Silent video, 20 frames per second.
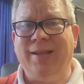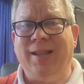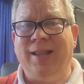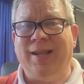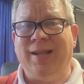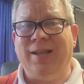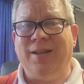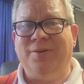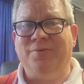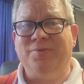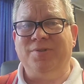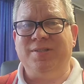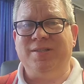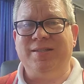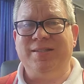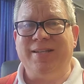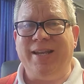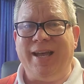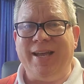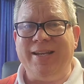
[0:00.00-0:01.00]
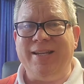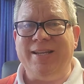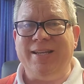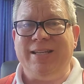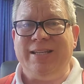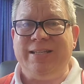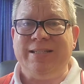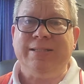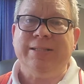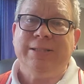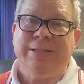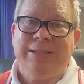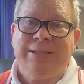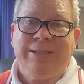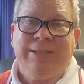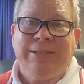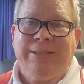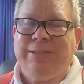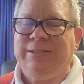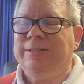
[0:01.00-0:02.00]
let alone studied.
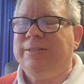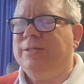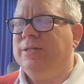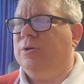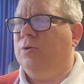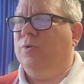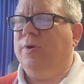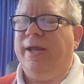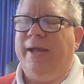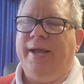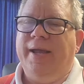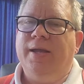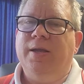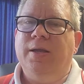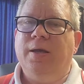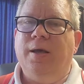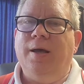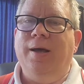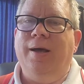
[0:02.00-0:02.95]
Okay?